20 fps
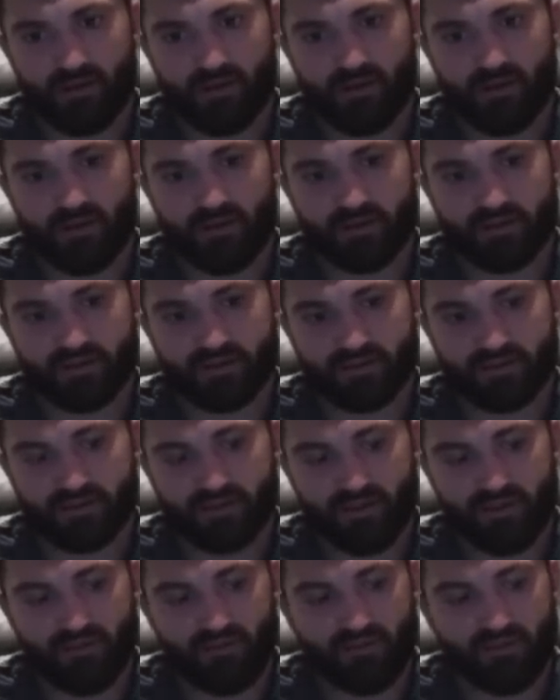it's
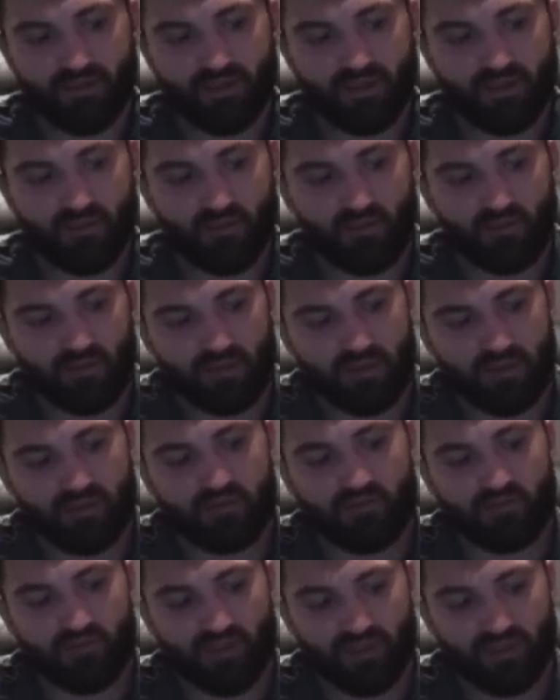definitely I'm gonna
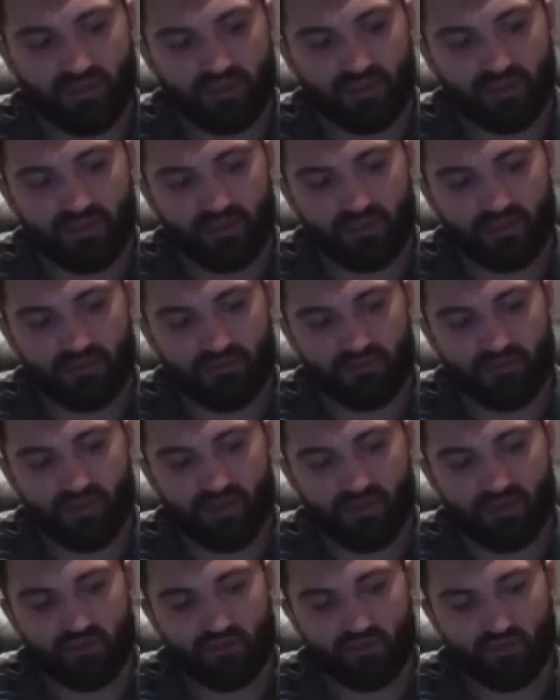train and
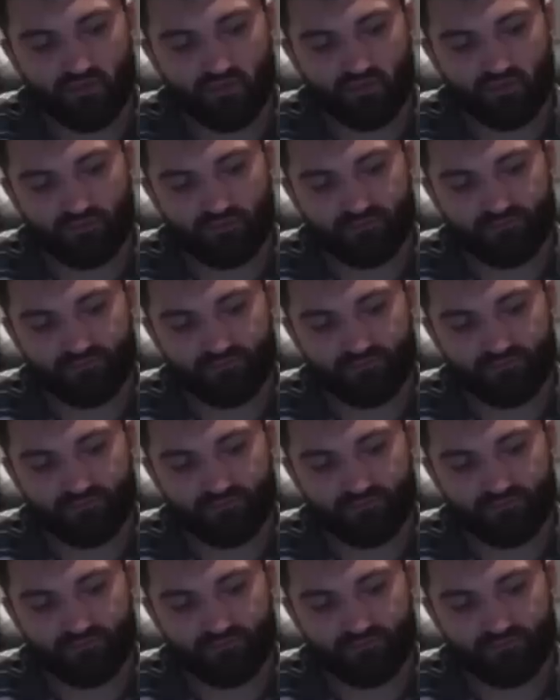try to